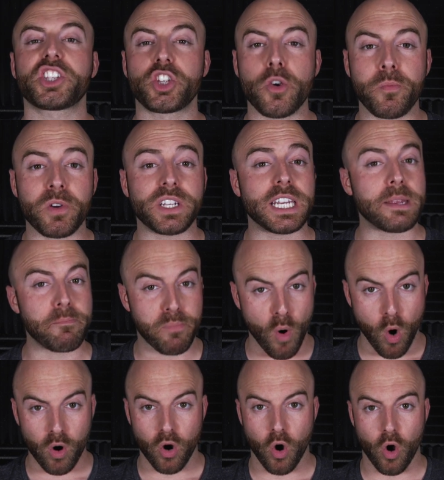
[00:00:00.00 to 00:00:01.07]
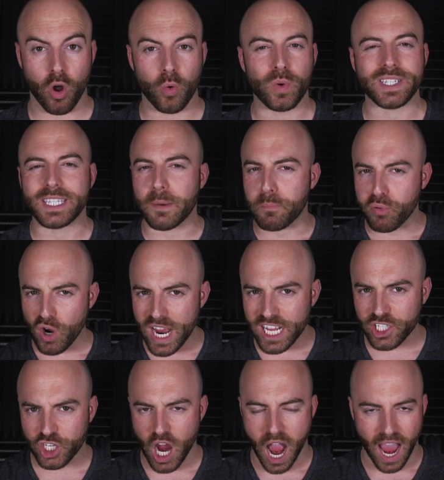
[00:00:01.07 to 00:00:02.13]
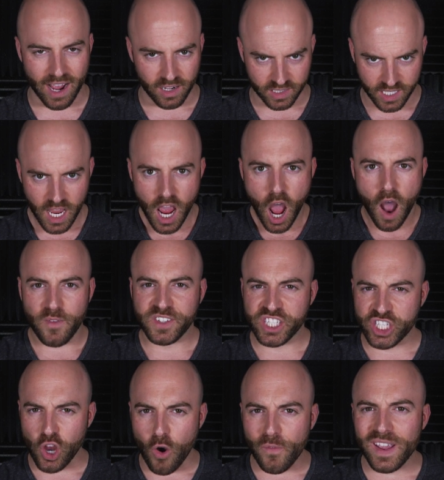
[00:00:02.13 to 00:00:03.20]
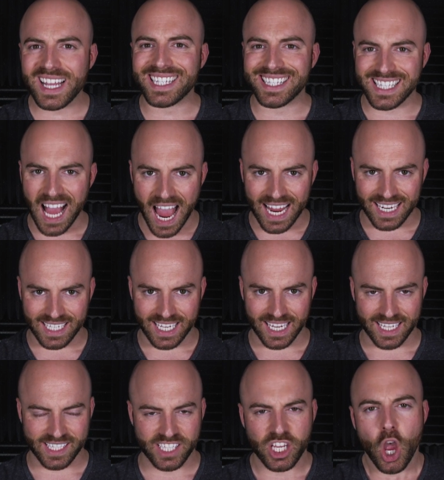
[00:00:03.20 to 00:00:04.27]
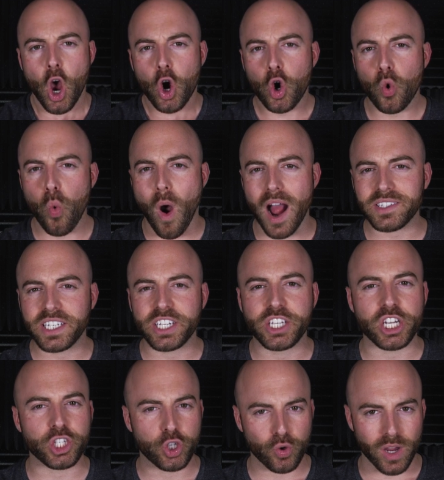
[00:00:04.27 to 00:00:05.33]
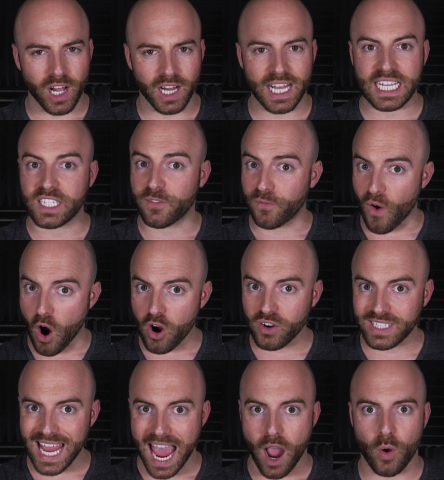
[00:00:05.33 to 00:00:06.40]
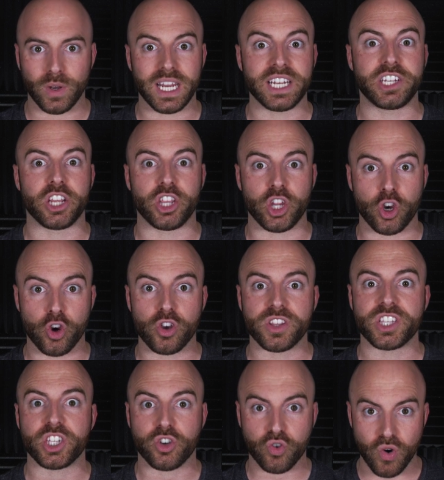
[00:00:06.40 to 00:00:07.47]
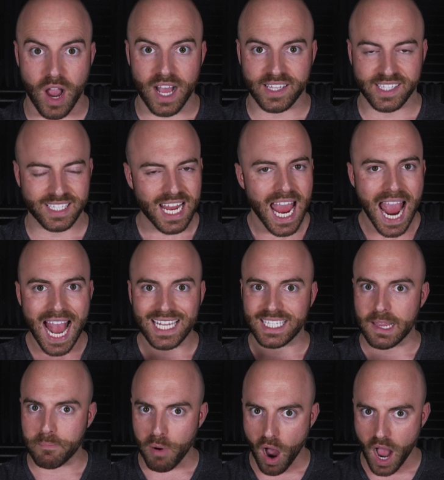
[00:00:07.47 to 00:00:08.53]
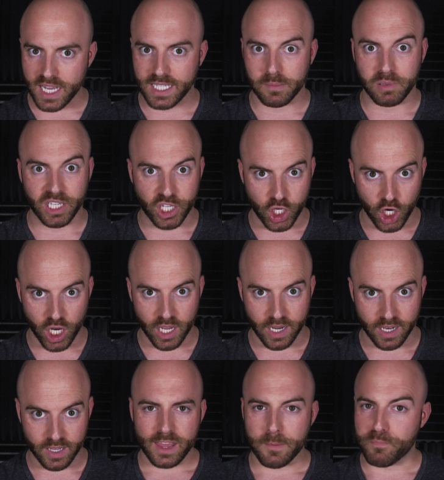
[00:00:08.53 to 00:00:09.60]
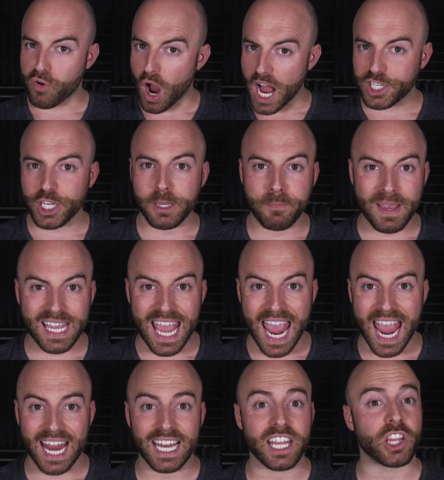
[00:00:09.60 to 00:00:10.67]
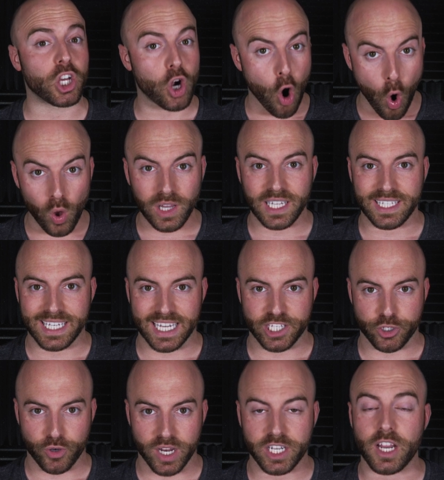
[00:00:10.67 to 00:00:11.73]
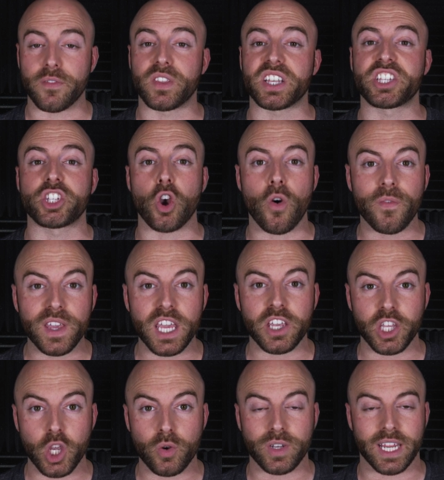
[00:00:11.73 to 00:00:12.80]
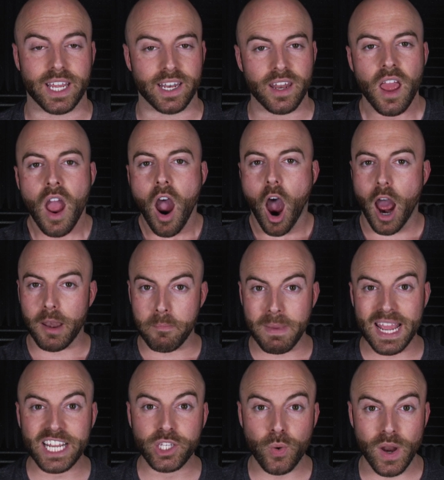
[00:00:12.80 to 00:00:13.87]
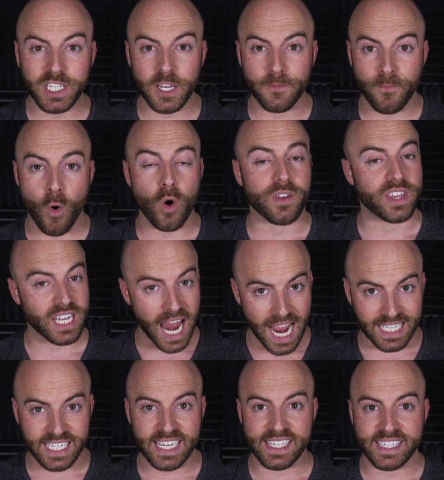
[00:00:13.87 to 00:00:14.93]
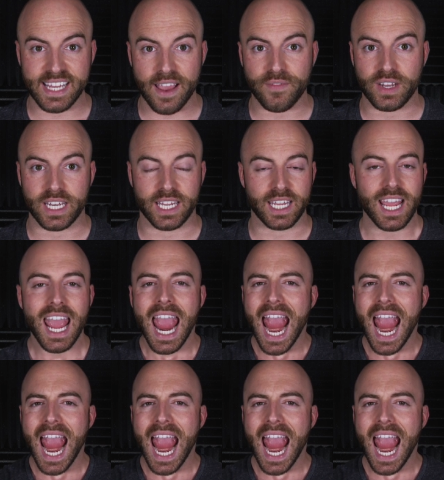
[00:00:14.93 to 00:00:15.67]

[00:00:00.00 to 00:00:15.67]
Superdeep Borehole was the brainchild of Soviet scientists who wanted to drill as far down into the Earth's crust as they possibly could. The project began in the Kola district of the Soviet Union on May 24, 1970,